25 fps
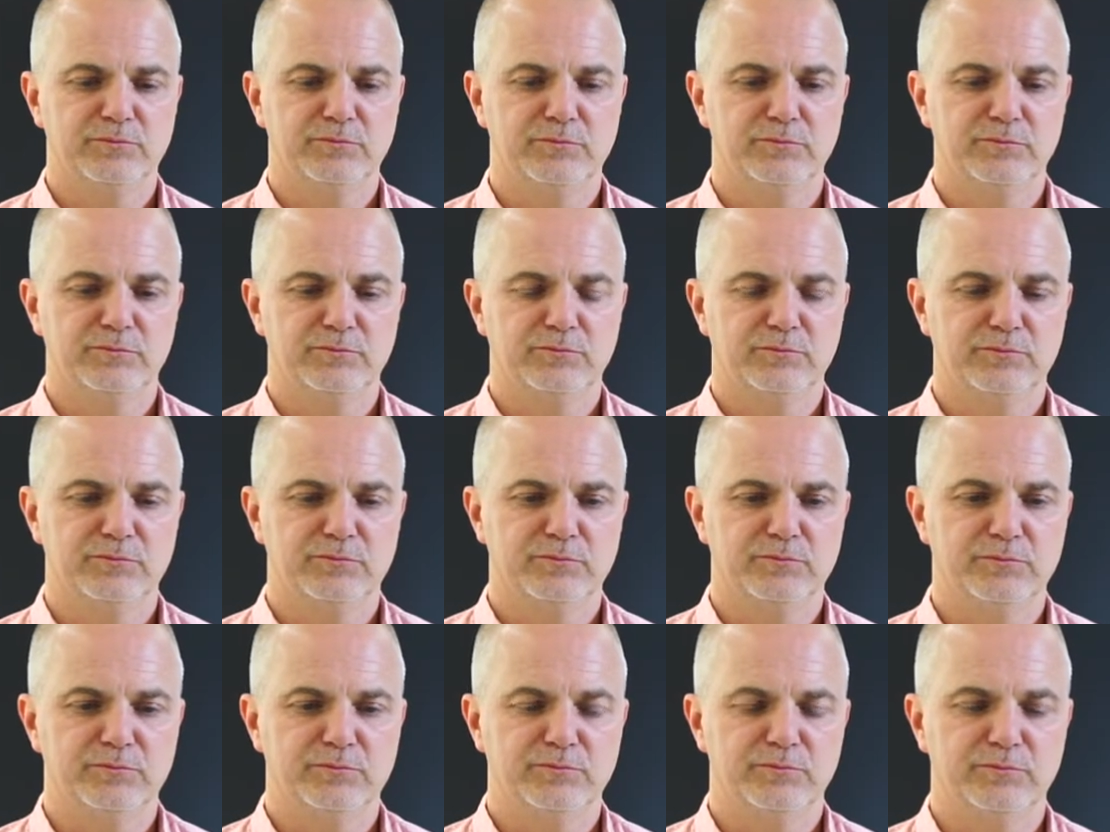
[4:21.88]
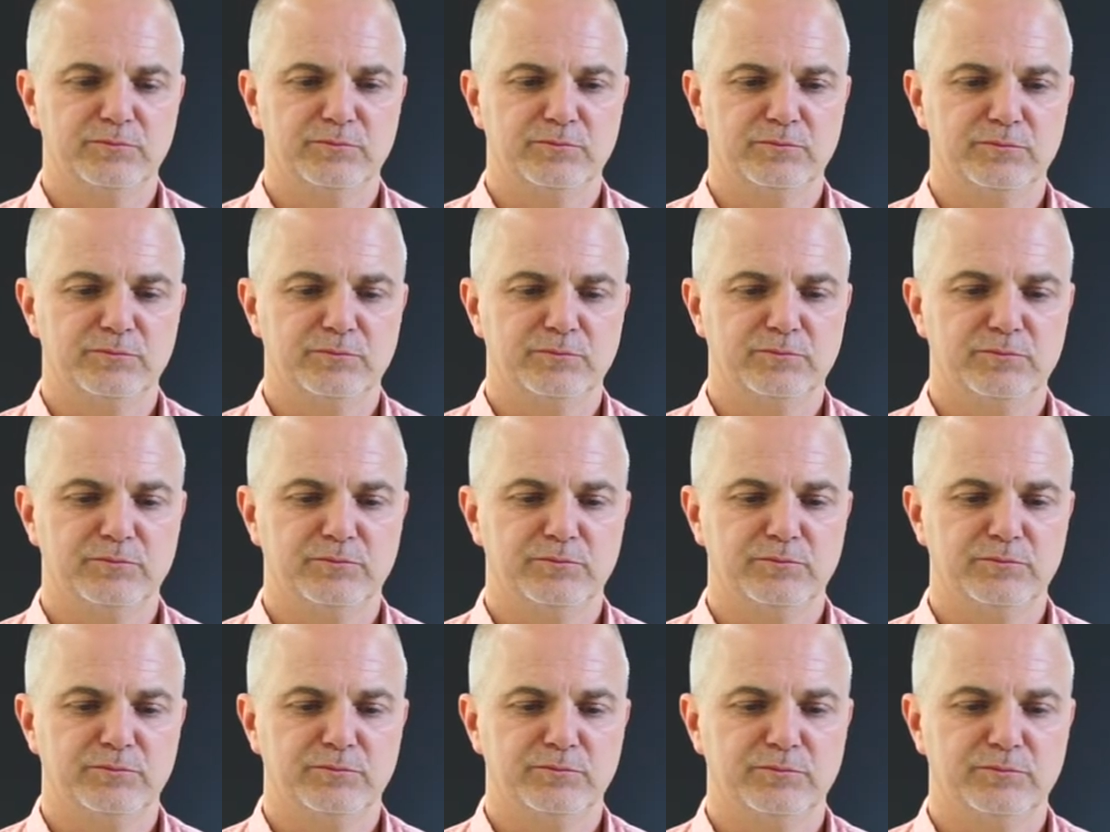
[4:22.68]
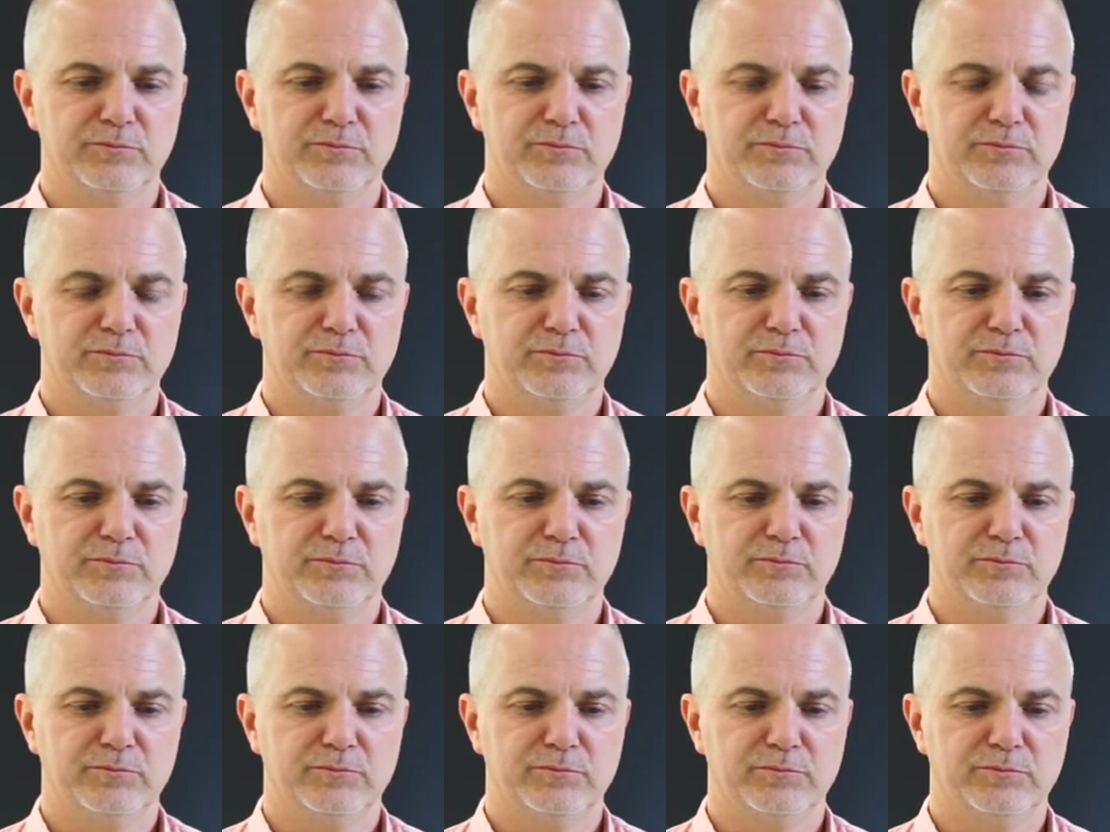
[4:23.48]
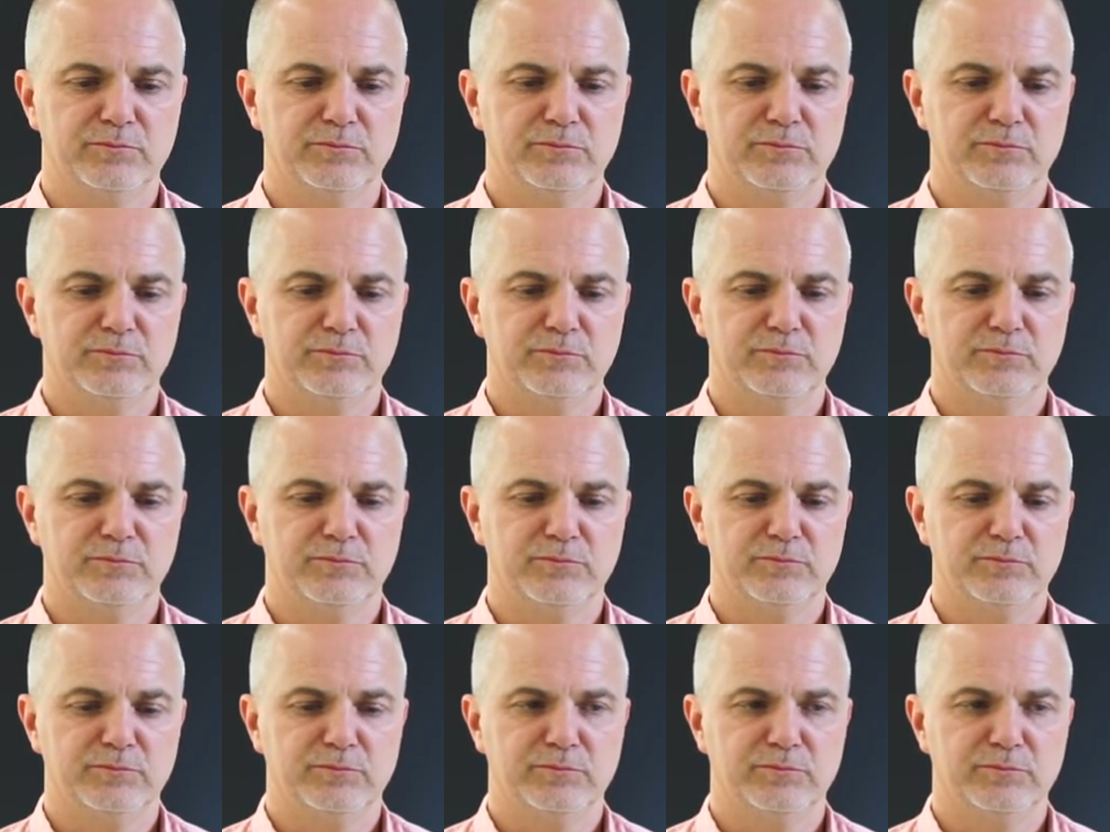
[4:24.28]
(not speaking)